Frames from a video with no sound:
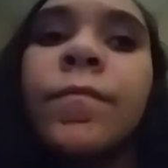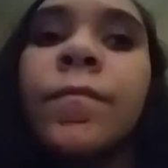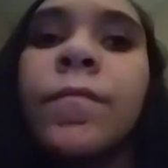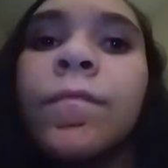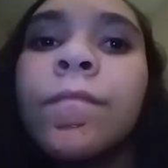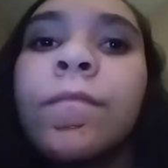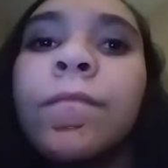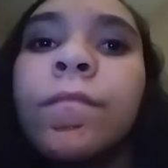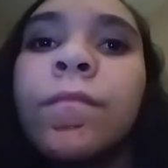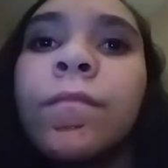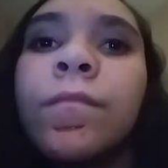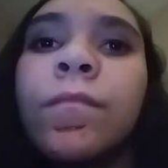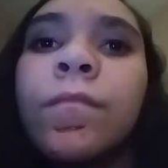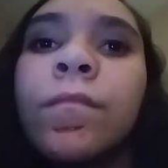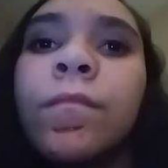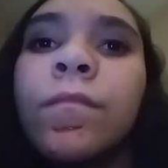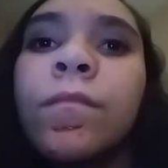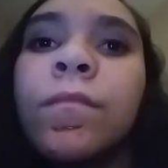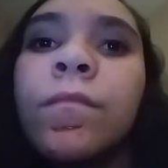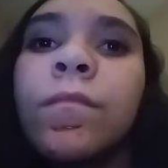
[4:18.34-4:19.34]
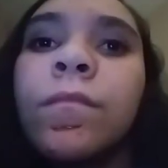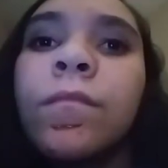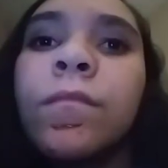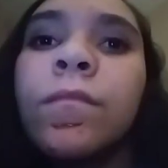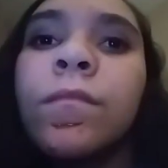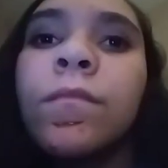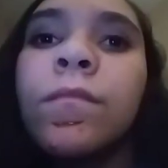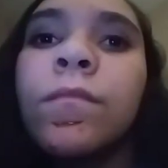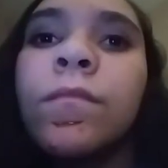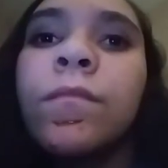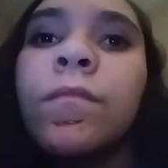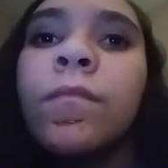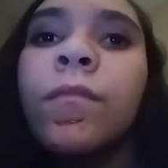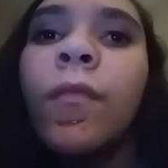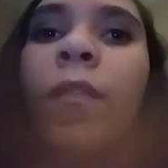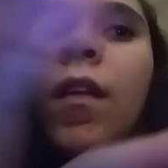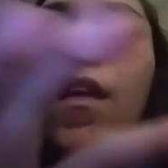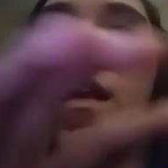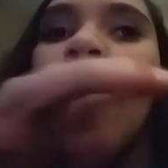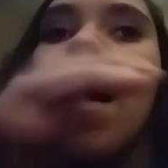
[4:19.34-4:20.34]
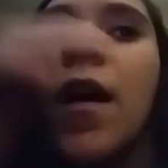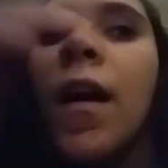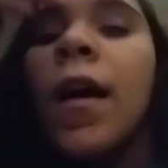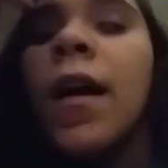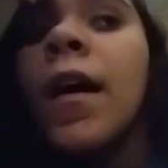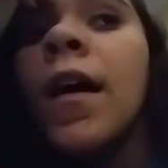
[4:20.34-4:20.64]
Nothing is said.